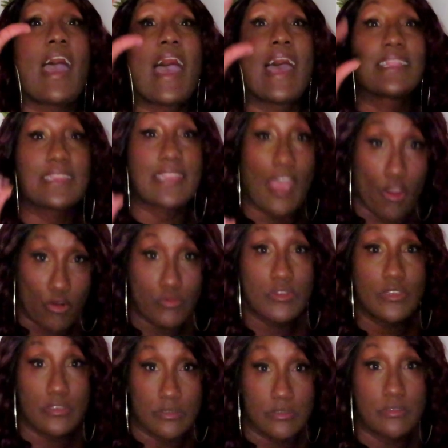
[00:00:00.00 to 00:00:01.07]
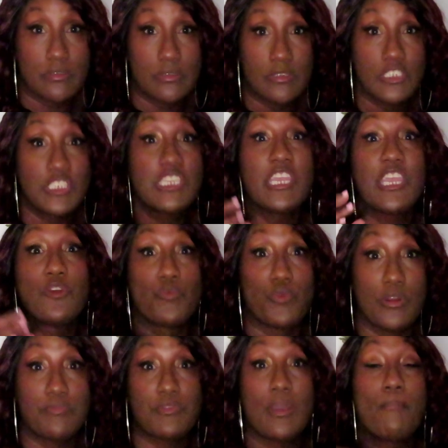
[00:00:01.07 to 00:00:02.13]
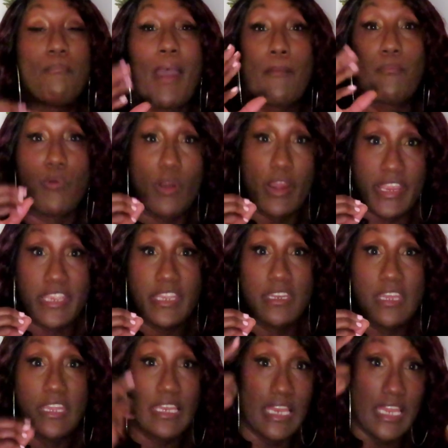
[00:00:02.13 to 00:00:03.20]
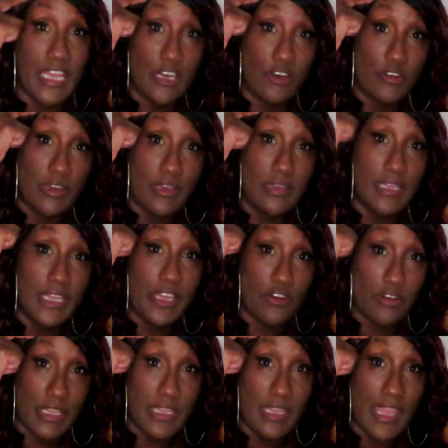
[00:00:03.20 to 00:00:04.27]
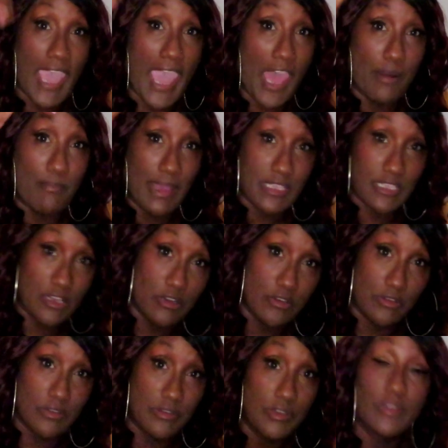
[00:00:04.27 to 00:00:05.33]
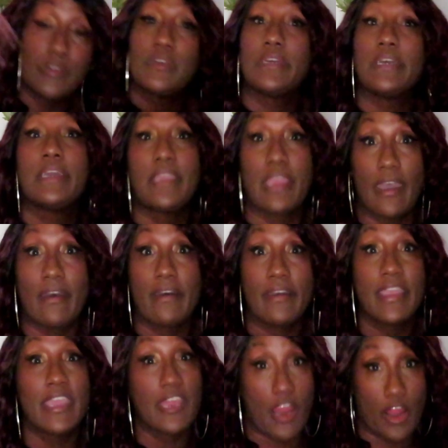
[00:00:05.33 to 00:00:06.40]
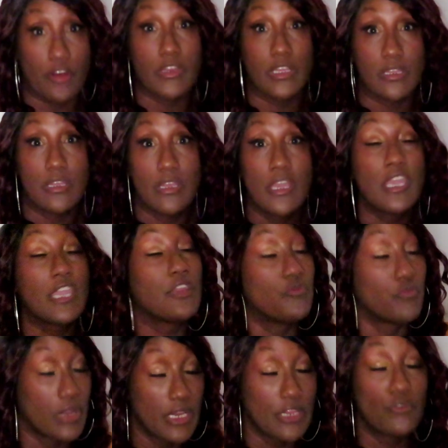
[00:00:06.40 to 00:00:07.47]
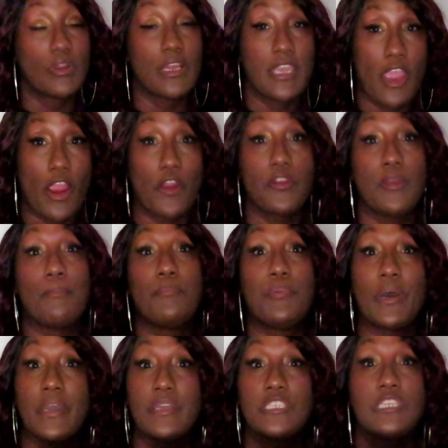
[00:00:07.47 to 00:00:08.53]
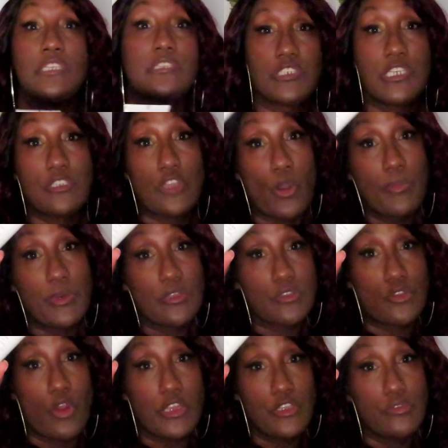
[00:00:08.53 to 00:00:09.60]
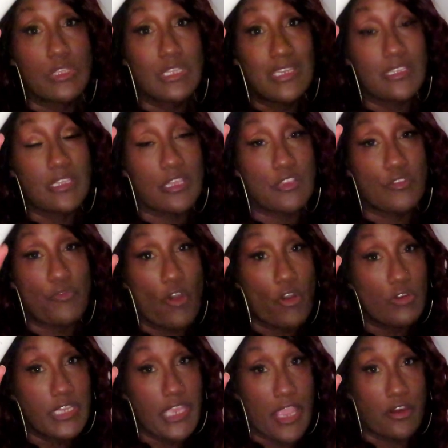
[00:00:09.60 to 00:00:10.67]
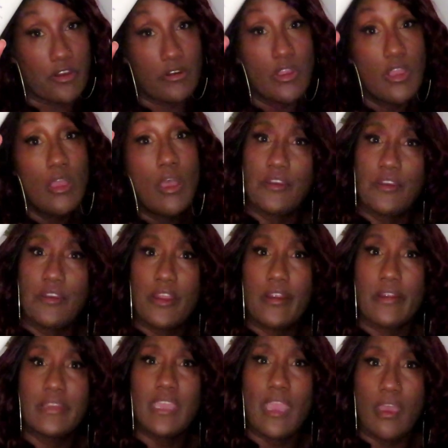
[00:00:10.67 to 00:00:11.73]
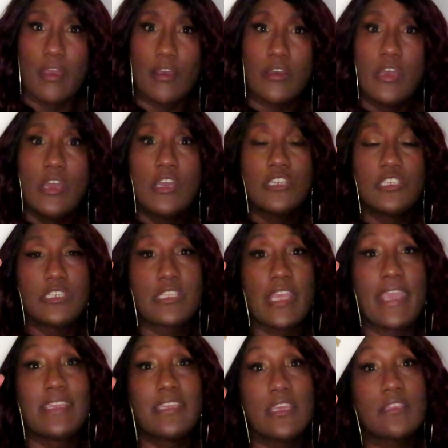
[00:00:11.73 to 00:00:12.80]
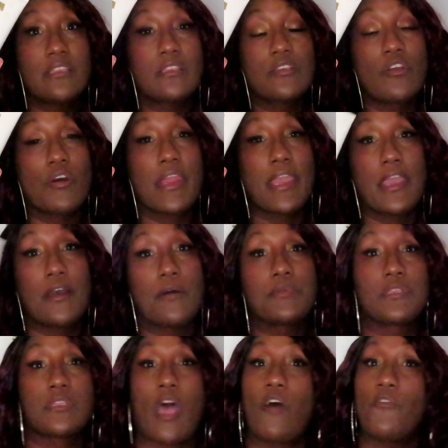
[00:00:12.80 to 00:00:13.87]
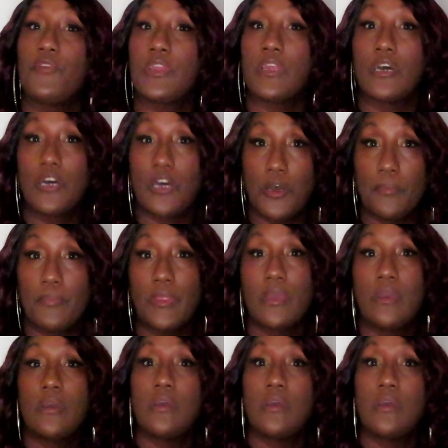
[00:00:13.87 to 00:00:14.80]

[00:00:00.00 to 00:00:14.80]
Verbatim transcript: I thought she had ripped my brain literally, literally out of my skull. Yeah, it hurt it. It really, really hurt it. But she, she told me to start using this exfoliator down there. Yeah, she said this is going to help soften up